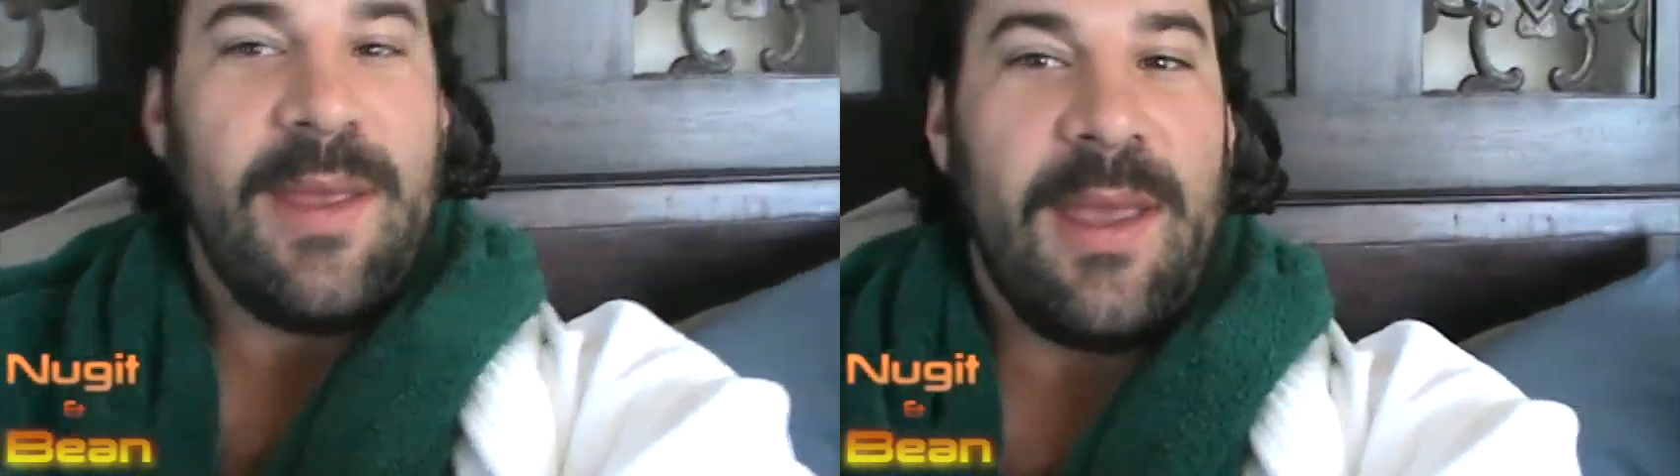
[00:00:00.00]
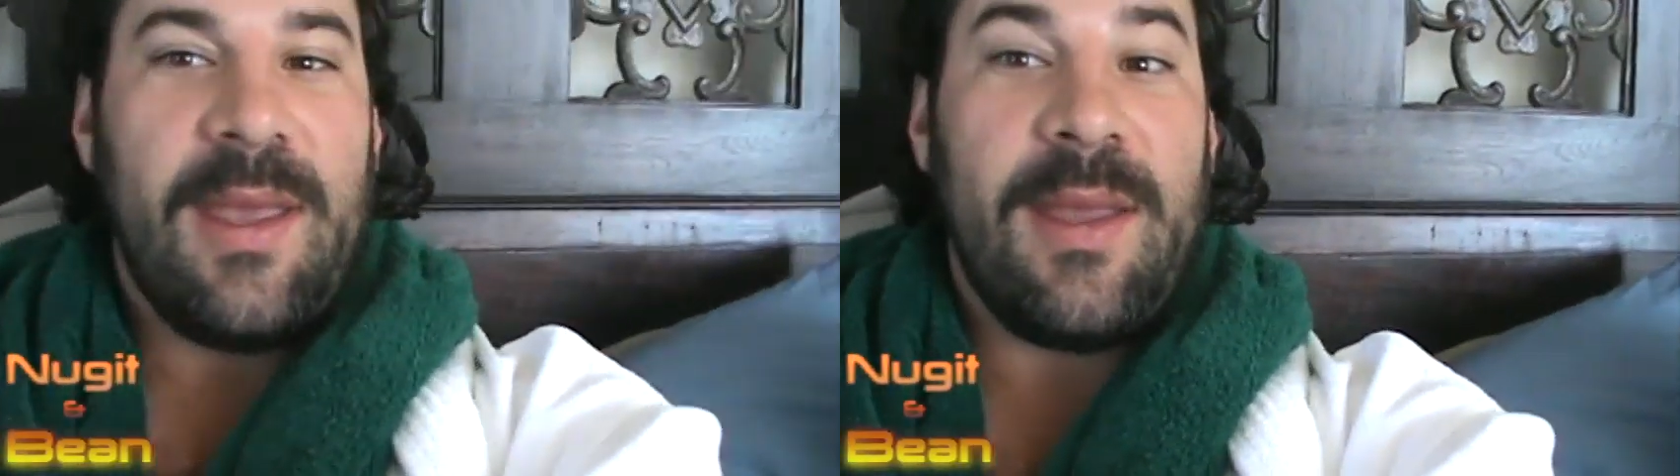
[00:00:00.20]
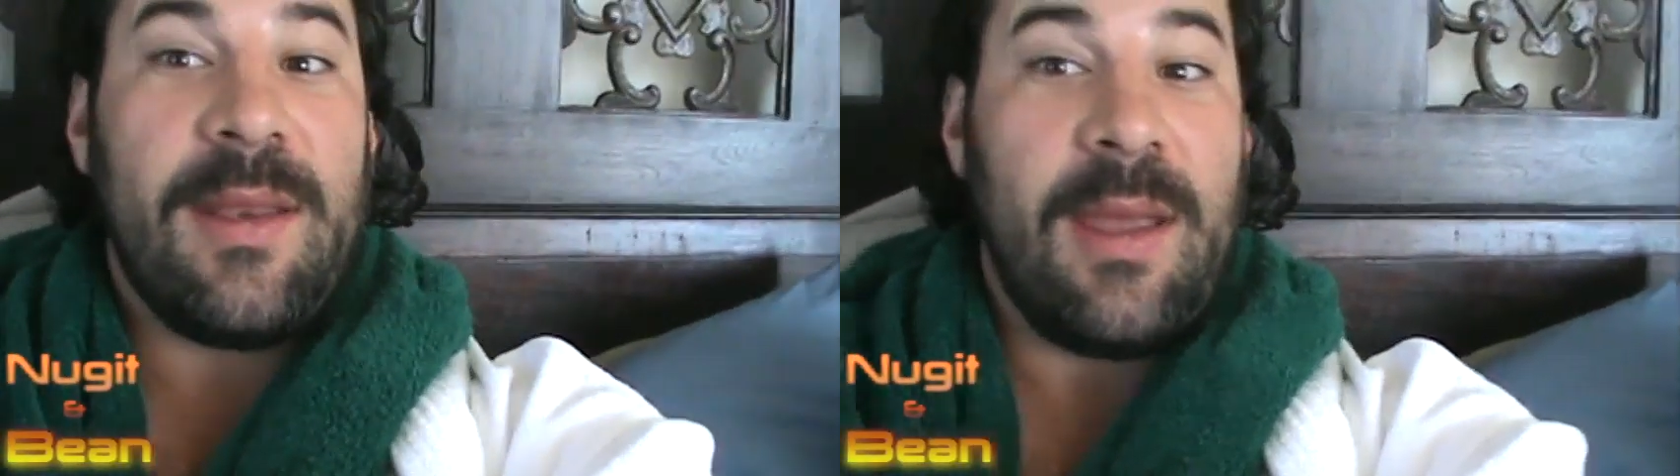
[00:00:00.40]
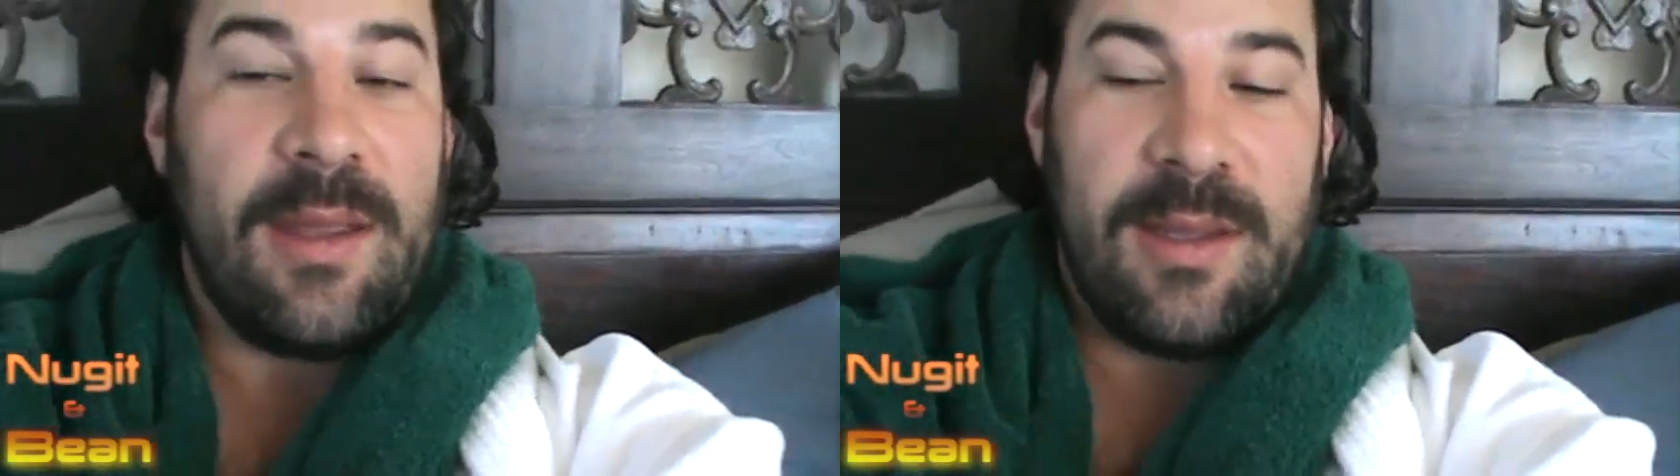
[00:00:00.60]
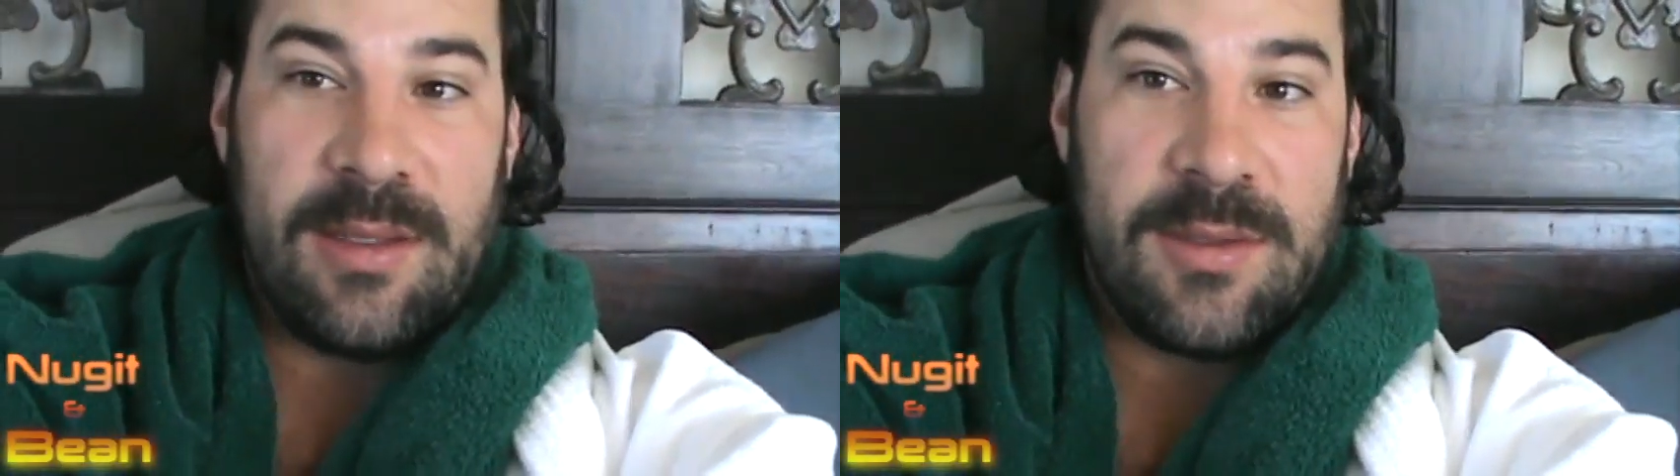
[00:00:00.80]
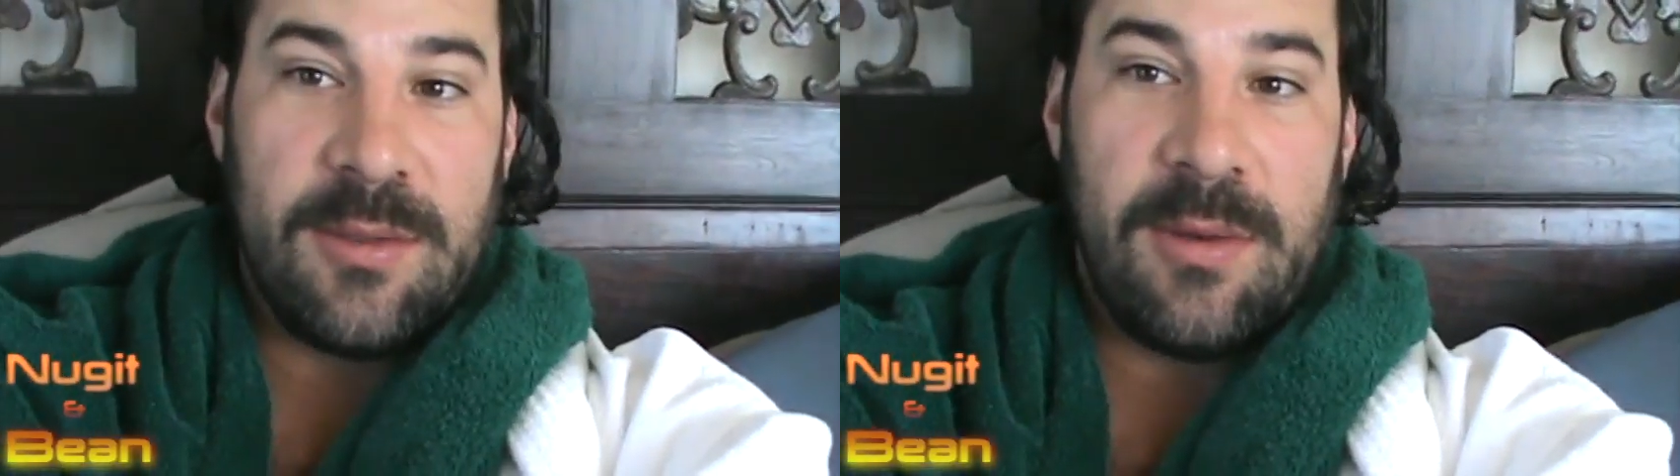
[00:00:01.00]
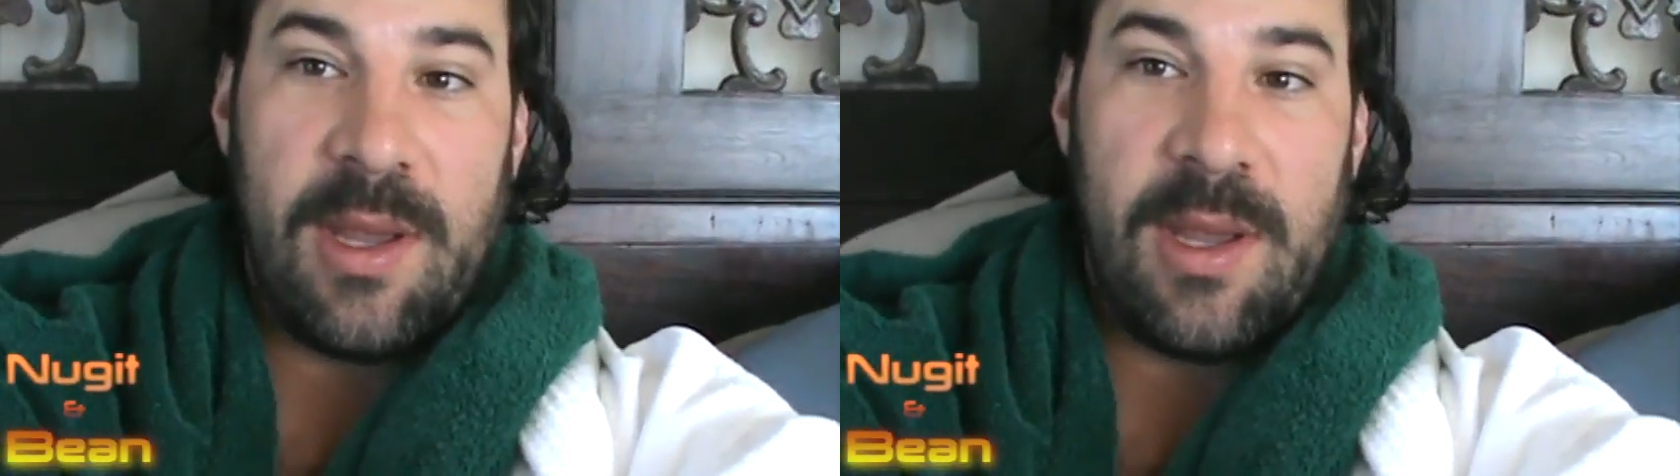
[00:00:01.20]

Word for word: And guess who